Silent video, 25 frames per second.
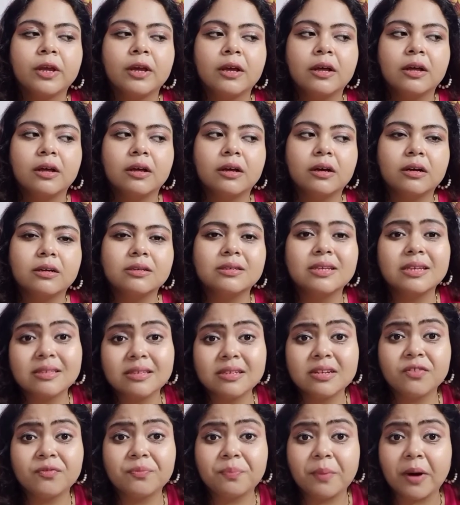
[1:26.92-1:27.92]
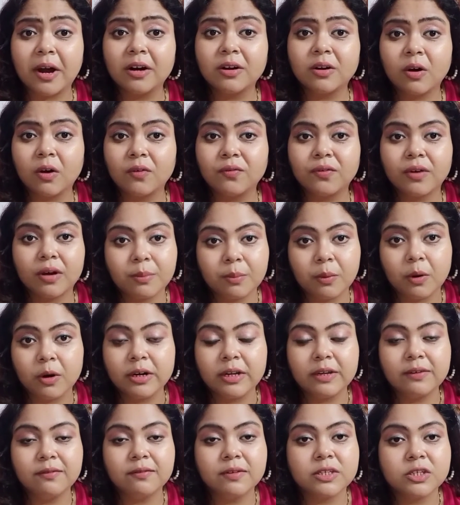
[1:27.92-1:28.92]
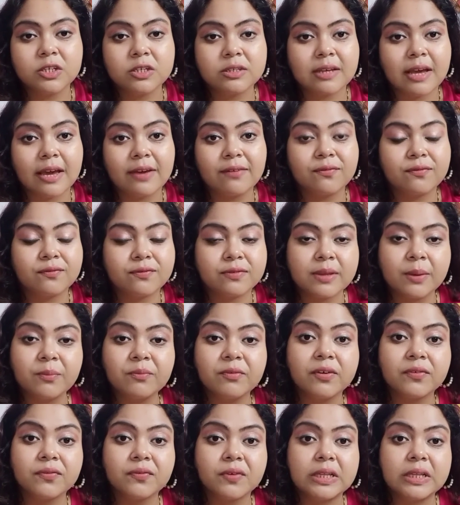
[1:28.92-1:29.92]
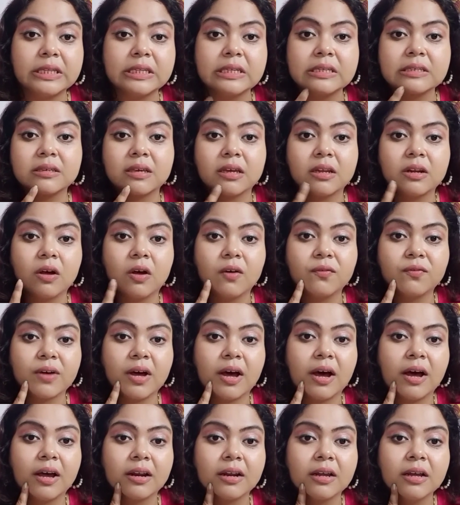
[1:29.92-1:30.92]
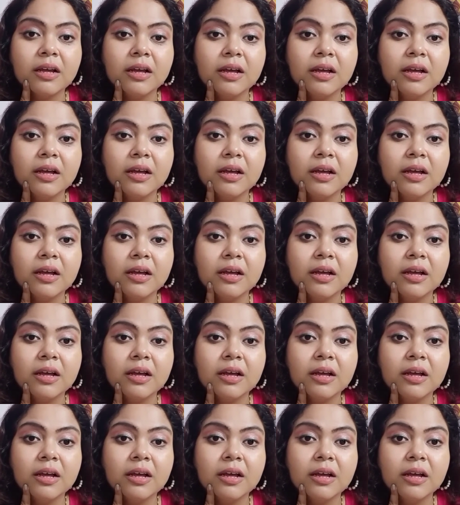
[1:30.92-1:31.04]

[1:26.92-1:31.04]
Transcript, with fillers: uh, sensitive part of our body, which is I somewhere feel the skin of our